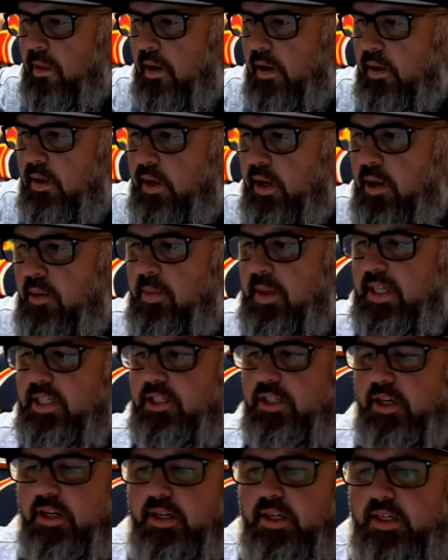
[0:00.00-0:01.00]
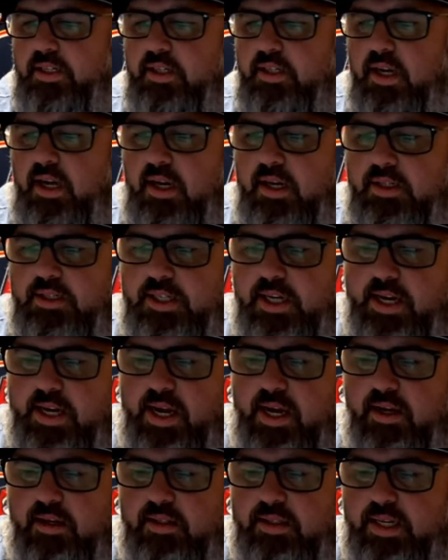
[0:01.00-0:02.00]
Y'all make sure to check
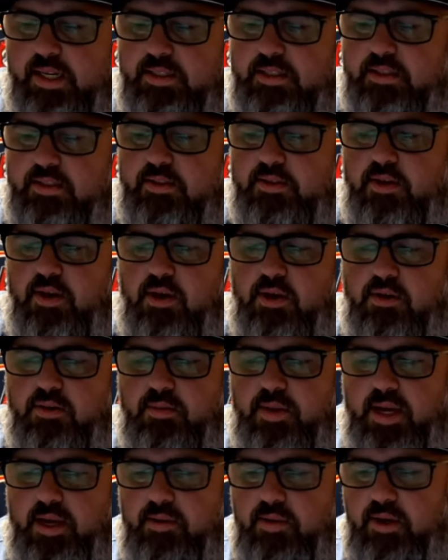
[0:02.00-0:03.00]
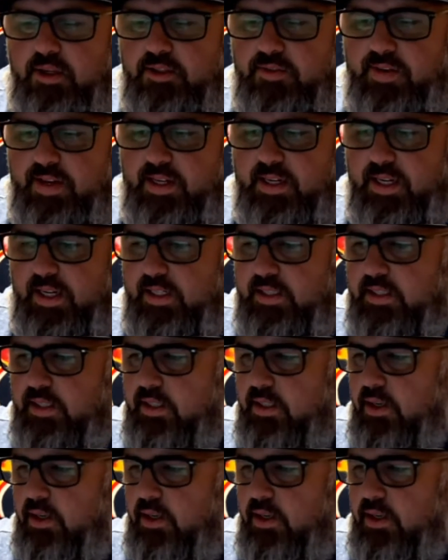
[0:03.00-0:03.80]
out Texas Chrome Heroes Foundation